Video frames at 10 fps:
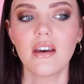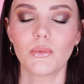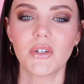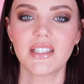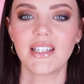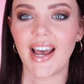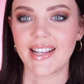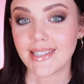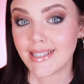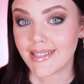I wasn't
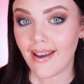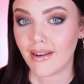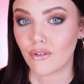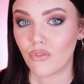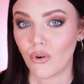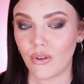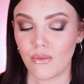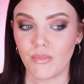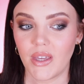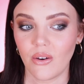as excited for
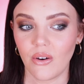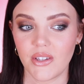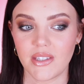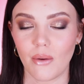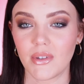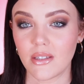them because I